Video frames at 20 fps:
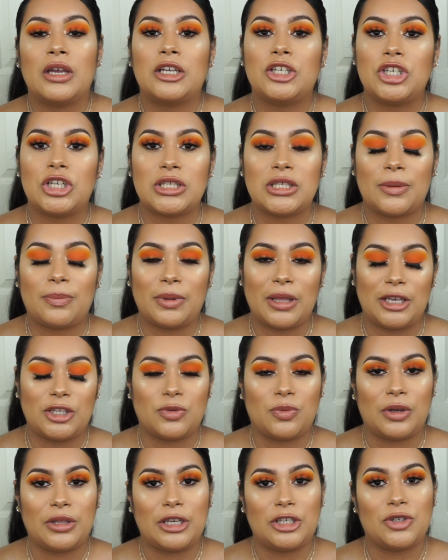just a
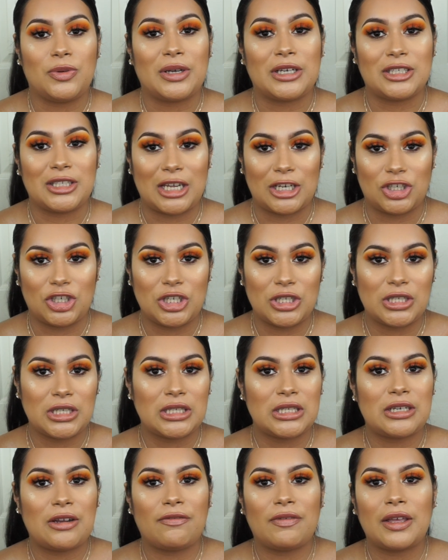place where they do extensions and
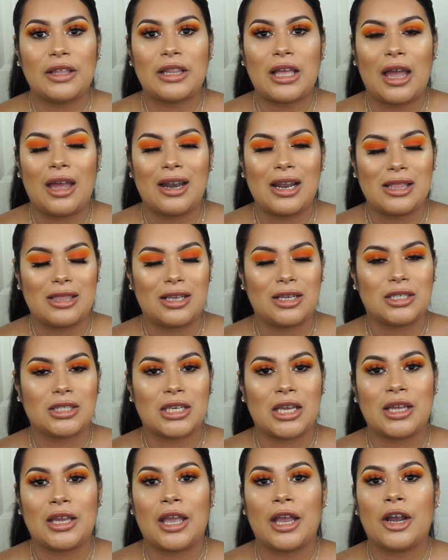stuff like that, and I think
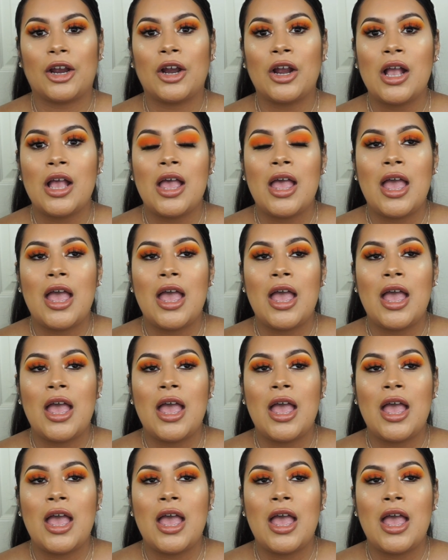skincare.